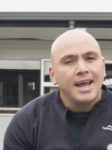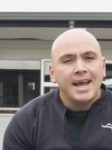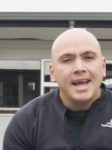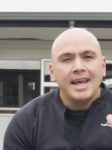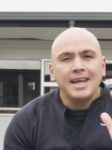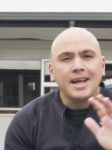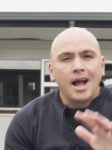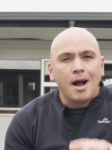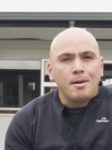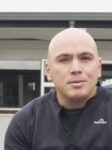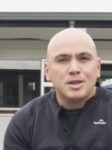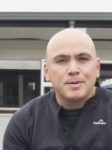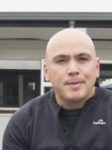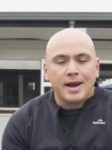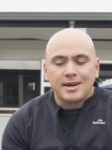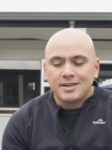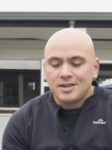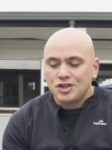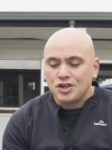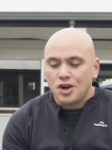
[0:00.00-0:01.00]
He comes
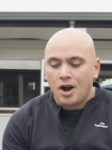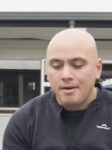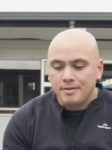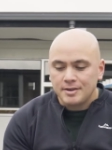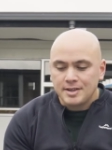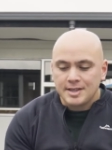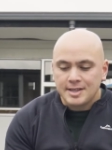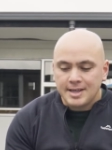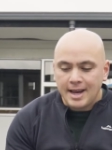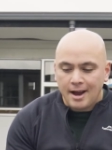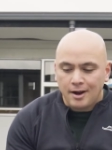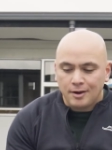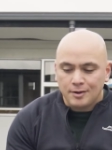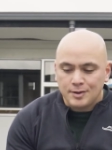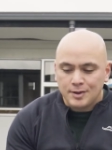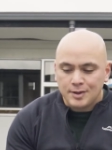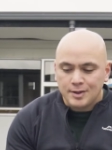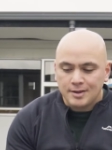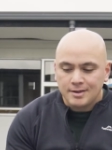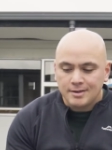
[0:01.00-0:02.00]
back to Jairus'
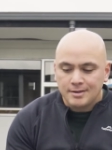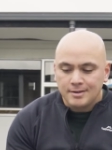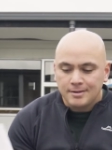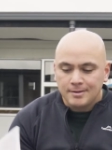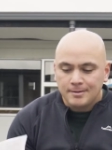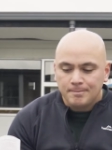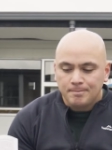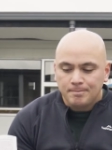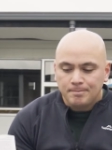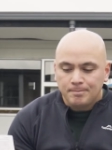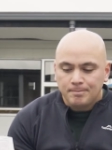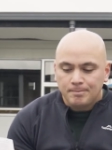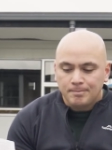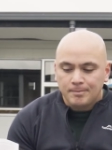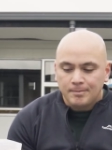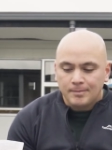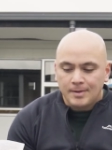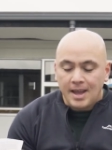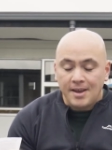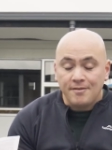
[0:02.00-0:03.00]
house,
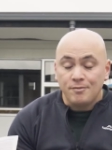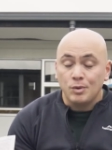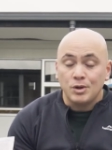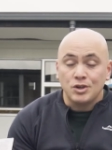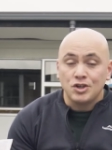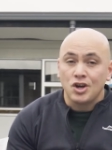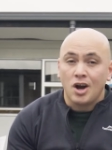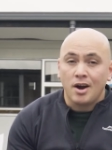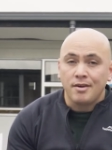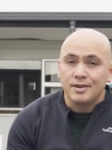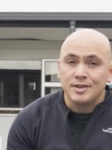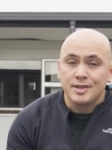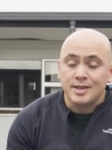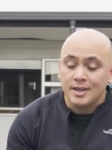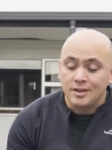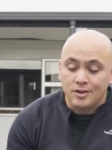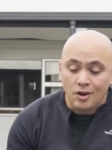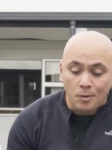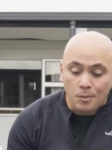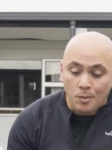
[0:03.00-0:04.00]
even when Jairus
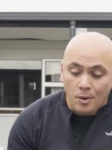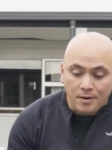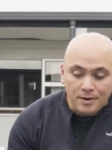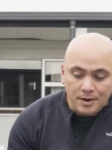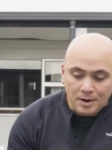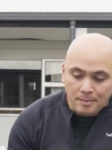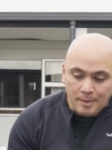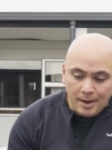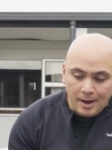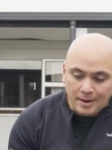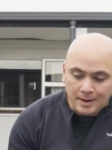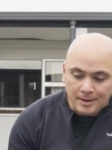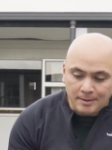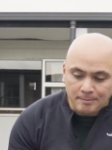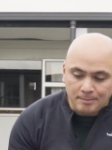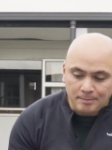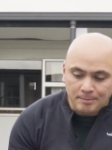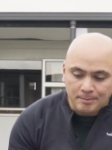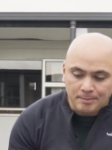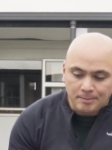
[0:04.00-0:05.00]
said, Don't worry about it.
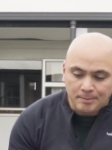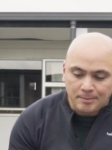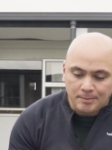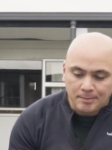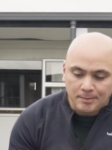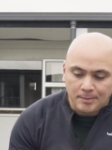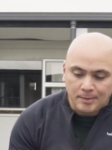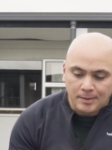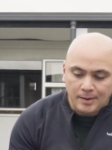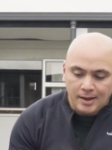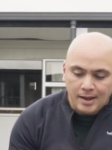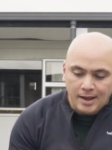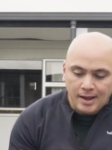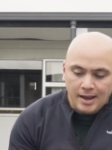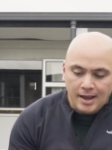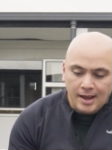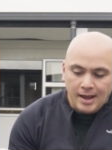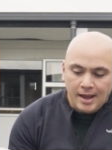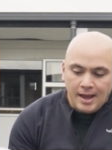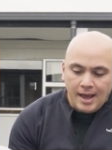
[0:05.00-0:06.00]

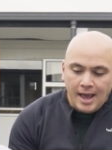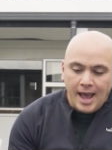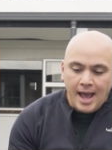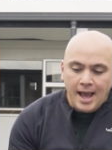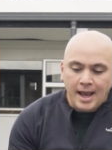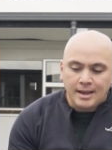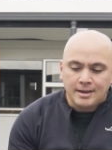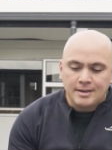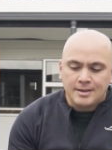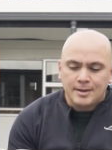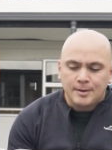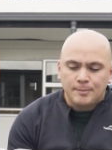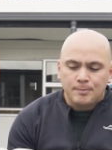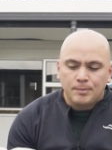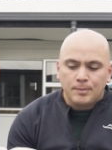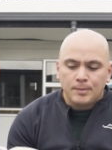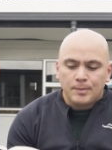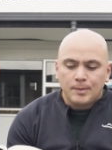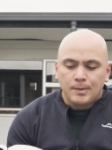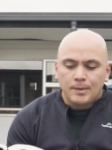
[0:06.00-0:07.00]
And
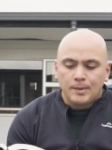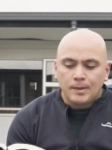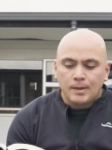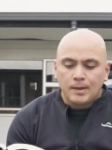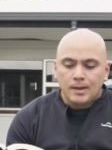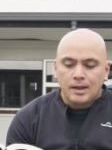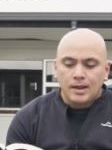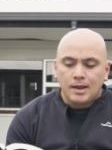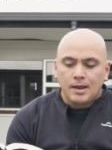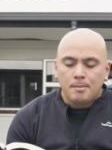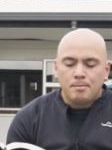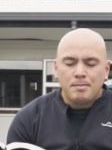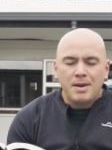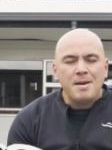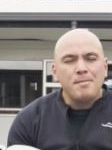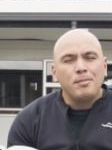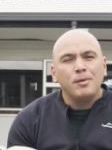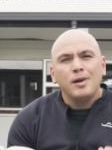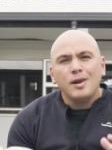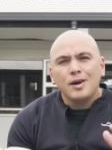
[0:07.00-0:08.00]

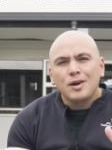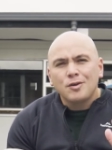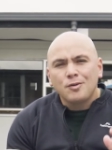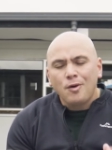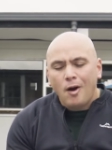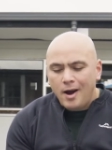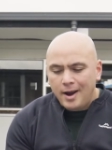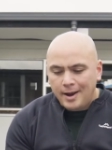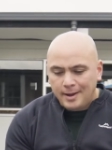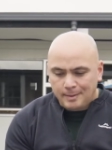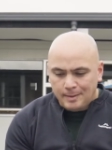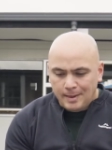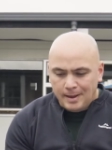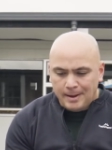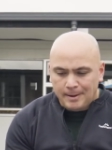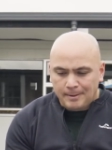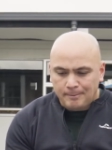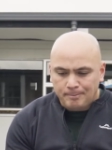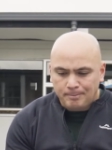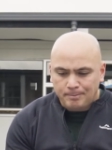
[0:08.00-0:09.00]
people are crying
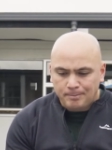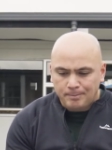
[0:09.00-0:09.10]
there.